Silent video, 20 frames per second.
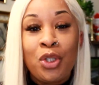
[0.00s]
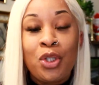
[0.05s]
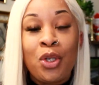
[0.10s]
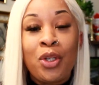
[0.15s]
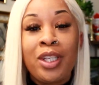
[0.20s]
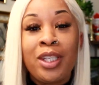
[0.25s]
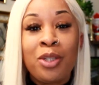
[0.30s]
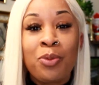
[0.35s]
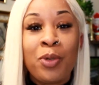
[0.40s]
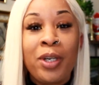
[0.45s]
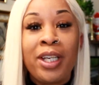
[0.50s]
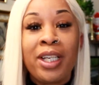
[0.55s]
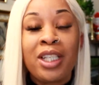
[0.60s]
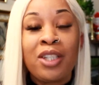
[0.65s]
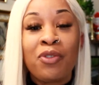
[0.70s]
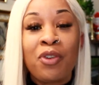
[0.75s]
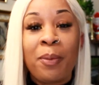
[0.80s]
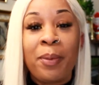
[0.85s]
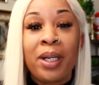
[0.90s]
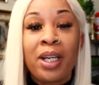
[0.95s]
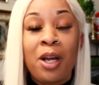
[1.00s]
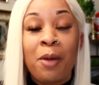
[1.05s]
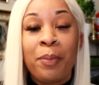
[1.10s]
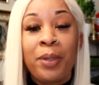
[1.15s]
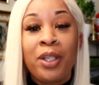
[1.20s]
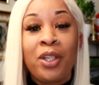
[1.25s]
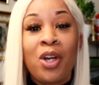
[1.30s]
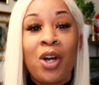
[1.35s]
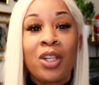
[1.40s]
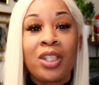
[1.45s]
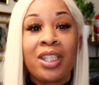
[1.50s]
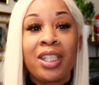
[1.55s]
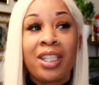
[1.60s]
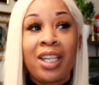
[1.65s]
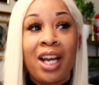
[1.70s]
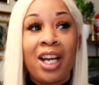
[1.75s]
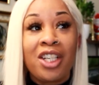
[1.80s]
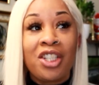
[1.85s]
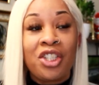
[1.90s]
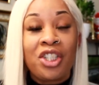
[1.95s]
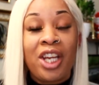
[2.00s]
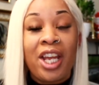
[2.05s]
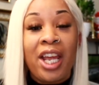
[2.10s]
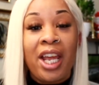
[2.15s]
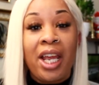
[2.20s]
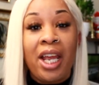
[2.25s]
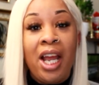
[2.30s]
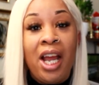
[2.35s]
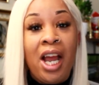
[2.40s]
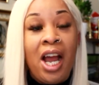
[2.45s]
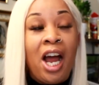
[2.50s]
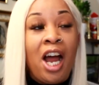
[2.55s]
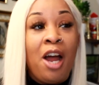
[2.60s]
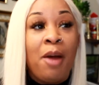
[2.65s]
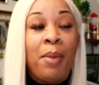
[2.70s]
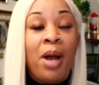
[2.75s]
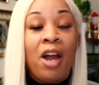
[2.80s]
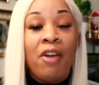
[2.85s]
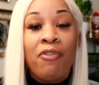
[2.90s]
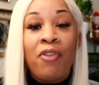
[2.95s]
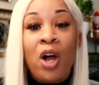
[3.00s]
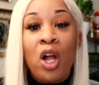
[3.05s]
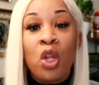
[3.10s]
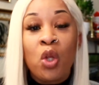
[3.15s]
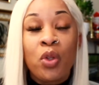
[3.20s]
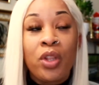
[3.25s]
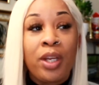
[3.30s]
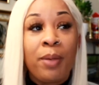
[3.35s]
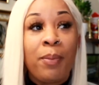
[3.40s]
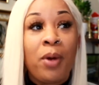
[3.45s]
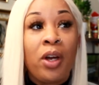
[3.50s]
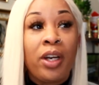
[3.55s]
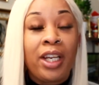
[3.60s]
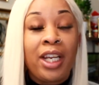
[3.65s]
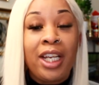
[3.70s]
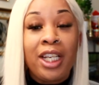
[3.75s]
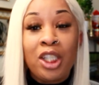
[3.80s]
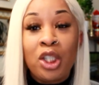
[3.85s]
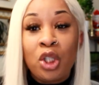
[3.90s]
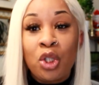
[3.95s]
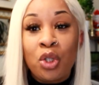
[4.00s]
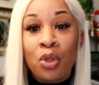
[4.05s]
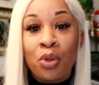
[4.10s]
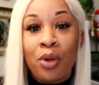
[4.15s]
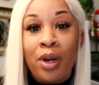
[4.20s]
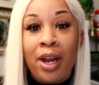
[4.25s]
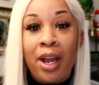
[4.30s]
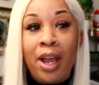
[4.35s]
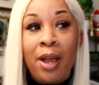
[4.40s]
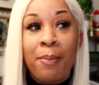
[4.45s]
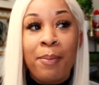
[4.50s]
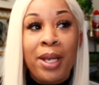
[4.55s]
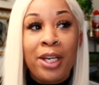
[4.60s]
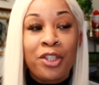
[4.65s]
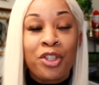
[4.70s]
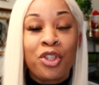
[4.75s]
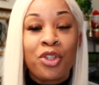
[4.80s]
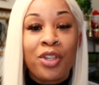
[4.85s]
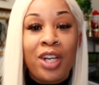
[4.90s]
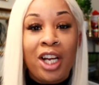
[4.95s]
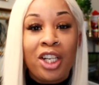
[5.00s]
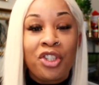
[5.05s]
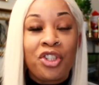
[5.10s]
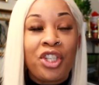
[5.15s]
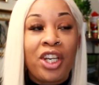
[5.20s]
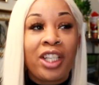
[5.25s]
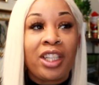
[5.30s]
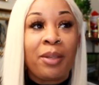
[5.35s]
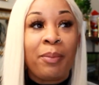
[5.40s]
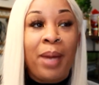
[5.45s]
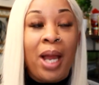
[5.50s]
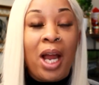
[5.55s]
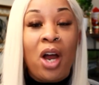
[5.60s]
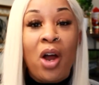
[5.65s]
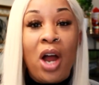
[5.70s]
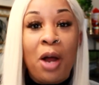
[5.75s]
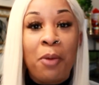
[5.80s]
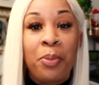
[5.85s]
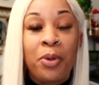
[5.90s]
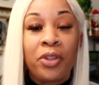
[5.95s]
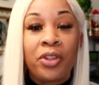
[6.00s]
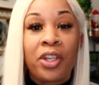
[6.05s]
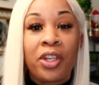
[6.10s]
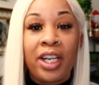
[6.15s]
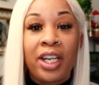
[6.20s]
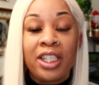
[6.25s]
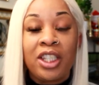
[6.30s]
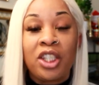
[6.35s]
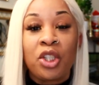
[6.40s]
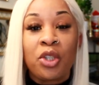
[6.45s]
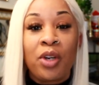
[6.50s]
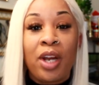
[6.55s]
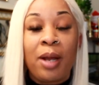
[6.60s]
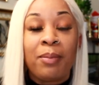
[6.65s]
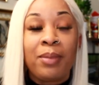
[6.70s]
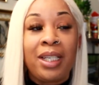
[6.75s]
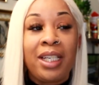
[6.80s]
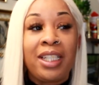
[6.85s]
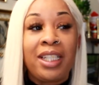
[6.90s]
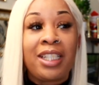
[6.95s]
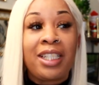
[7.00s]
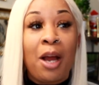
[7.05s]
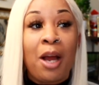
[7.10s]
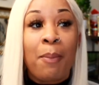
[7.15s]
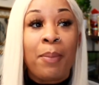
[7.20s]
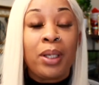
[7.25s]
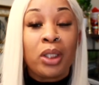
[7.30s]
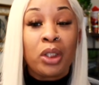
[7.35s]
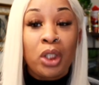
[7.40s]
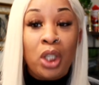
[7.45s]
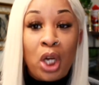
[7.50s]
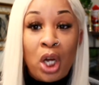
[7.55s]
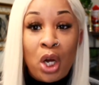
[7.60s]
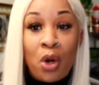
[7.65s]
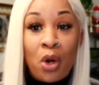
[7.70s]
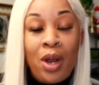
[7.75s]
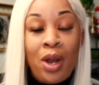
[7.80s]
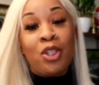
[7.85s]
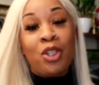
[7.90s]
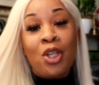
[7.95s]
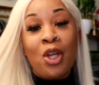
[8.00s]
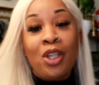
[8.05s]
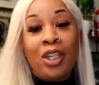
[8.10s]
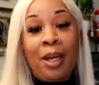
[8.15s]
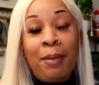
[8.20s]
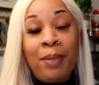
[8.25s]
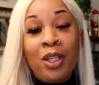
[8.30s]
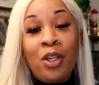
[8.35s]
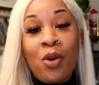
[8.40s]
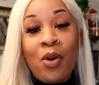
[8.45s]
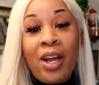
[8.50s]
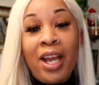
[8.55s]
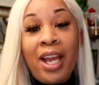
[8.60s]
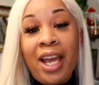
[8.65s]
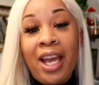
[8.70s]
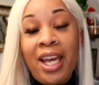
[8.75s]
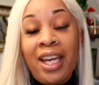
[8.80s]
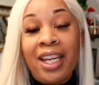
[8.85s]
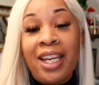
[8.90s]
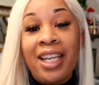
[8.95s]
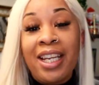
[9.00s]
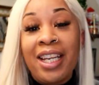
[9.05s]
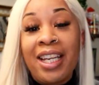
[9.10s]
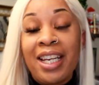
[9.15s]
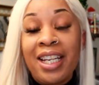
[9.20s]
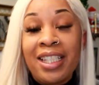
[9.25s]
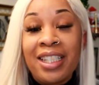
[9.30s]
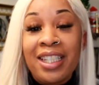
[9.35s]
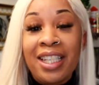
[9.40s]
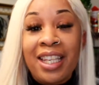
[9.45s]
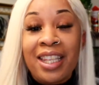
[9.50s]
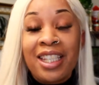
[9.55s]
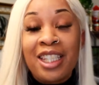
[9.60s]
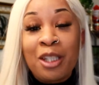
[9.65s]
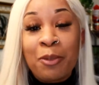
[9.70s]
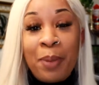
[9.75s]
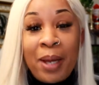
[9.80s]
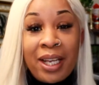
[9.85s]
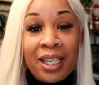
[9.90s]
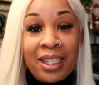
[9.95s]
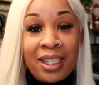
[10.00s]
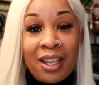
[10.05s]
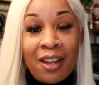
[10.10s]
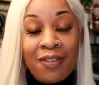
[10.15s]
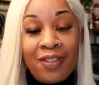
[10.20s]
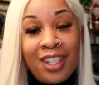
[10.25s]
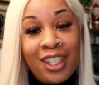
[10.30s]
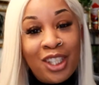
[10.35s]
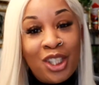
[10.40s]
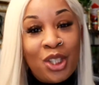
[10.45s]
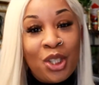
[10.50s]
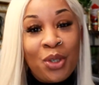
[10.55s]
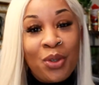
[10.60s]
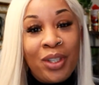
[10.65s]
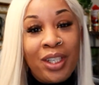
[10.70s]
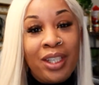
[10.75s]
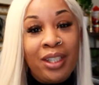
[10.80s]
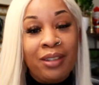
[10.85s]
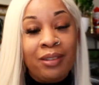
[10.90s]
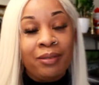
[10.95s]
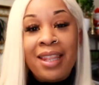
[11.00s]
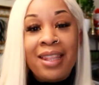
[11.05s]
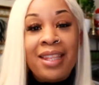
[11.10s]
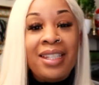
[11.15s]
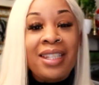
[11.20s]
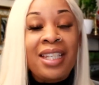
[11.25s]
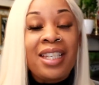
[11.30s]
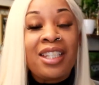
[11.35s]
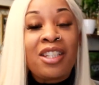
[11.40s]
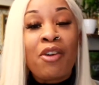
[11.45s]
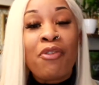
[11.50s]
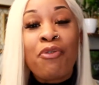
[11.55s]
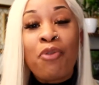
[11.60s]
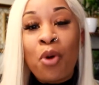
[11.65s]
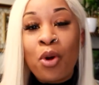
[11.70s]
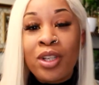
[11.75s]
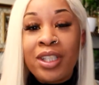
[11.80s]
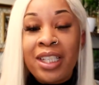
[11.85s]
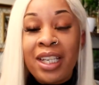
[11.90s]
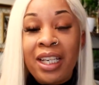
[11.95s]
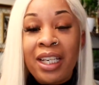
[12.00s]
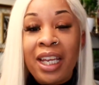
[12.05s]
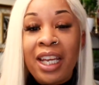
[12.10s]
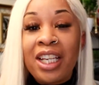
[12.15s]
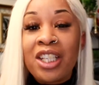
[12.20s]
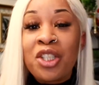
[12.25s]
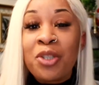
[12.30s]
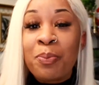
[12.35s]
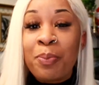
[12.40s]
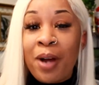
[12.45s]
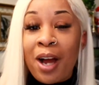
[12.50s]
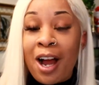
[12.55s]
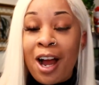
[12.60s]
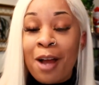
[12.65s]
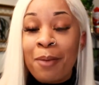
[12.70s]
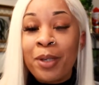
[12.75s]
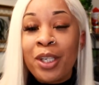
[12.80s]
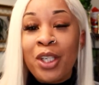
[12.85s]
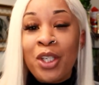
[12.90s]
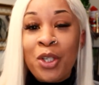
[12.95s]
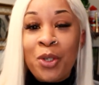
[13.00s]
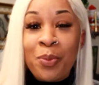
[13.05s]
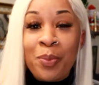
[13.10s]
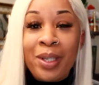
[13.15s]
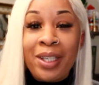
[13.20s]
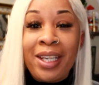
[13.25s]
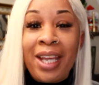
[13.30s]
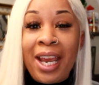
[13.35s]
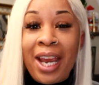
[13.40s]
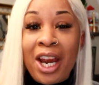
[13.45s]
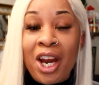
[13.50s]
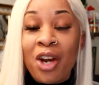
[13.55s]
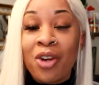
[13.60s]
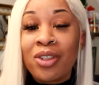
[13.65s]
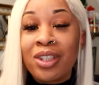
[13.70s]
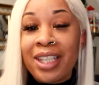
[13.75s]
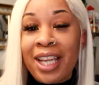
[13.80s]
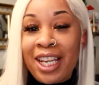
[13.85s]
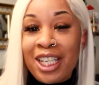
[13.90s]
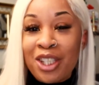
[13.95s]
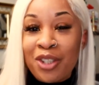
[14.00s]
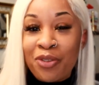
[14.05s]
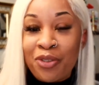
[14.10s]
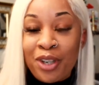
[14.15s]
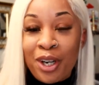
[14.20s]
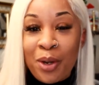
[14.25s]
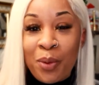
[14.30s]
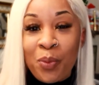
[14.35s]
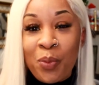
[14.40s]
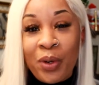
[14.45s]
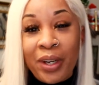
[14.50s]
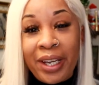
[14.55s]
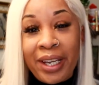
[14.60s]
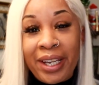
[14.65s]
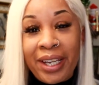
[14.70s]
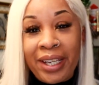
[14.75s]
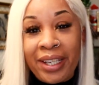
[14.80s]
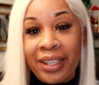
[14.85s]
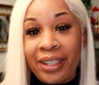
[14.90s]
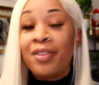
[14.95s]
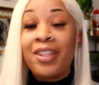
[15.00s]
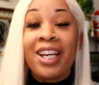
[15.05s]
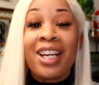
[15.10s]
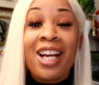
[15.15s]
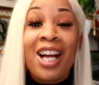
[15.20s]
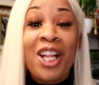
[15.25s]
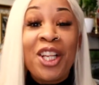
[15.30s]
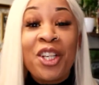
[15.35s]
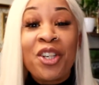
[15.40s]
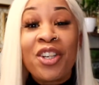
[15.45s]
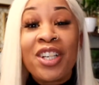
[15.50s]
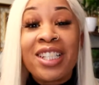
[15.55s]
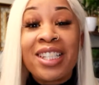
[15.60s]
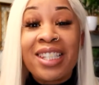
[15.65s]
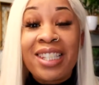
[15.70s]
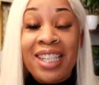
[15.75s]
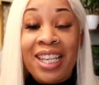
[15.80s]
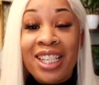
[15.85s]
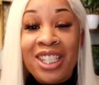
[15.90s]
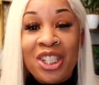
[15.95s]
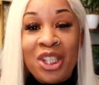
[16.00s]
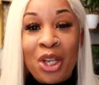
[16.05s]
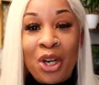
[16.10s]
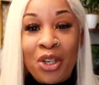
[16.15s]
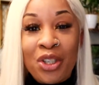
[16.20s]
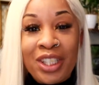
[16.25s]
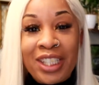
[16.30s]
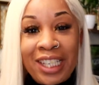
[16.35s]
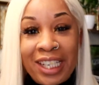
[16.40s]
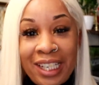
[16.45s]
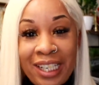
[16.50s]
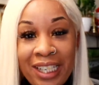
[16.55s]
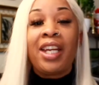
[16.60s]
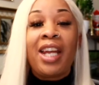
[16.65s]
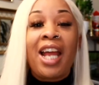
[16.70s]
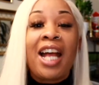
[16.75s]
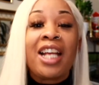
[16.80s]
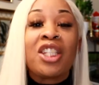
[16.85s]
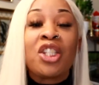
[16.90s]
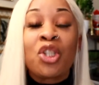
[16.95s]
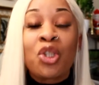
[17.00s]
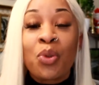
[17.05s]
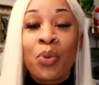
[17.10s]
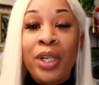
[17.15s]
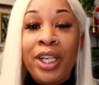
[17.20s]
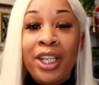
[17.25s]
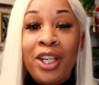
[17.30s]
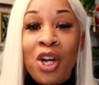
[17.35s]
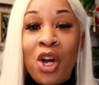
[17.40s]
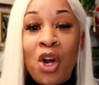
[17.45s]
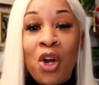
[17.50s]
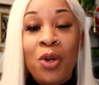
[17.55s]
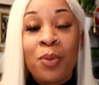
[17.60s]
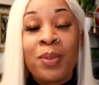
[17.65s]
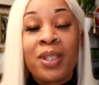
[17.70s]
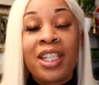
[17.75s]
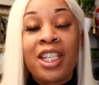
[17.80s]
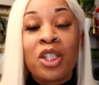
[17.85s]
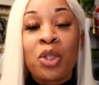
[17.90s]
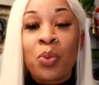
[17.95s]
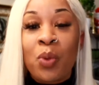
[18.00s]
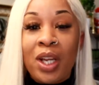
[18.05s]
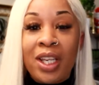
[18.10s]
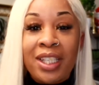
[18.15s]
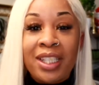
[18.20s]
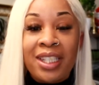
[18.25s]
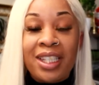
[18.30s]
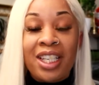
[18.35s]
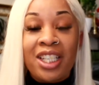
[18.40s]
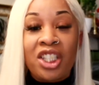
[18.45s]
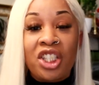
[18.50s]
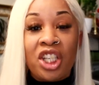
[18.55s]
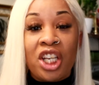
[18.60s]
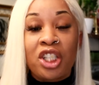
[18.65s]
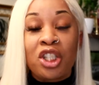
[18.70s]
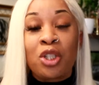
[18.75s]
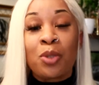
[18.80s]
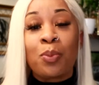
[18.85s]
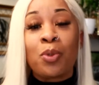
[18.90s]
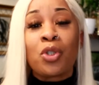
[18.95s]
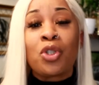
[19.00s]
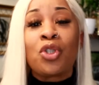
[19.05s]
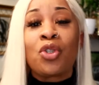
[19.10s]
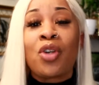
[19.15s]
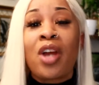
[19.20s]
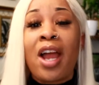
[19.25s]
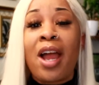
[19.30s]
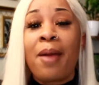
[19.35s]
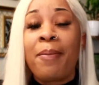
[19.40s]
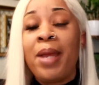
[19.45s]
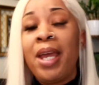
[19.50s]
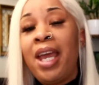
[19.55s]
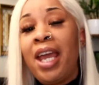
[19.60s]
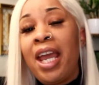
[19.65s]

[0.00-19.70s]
So this wig is from a company called Tinashe. Um, I follow them on Instagram. Make sure you guys check them out. I'll put their Instagram link down below. So let me go ahead and get into the specs of this unit. This is a fourteen inch bob human hair lace front wig. The color is six thirteen. It has three combs as well as the adjustable strap.